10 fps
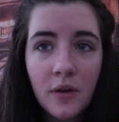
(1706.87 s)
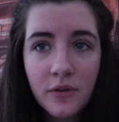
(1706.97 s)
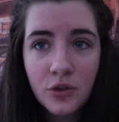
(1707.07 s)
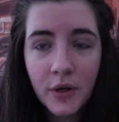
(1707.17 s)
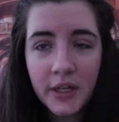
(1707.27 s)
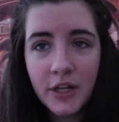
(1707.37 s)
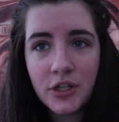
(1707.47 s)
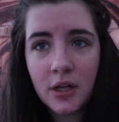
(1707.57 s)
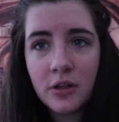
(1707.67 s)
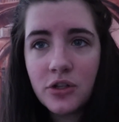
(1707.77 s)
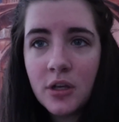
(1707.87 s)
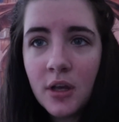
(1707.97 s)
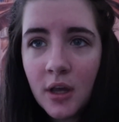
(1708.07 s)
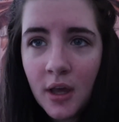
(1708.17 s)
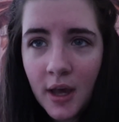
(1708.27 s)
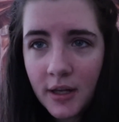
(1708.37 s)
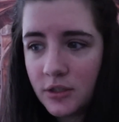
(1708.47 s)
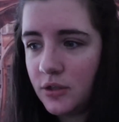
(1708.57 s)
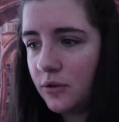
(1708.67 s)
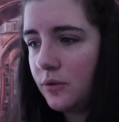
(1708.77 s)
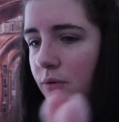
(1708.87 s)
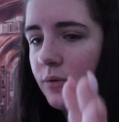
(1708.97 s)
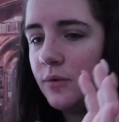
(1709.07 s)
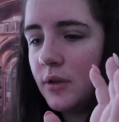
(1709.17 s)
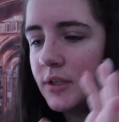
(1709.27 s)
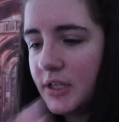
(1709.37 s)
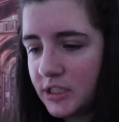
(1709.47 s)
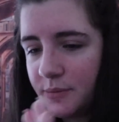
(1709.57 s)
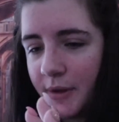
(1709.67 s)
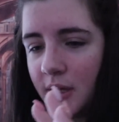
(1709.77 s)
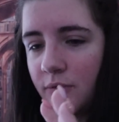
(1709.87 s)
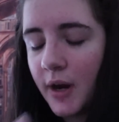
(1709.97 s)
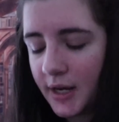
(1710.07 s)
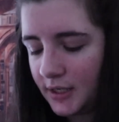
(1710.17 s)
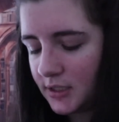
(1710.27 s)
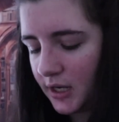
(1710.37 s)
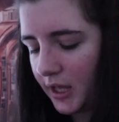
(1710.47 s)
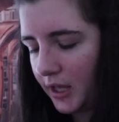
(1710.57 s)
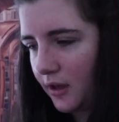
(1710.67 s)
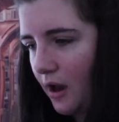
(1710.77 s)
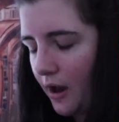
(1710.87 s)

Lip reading: For the 20K challenge, I do anticipate writing today.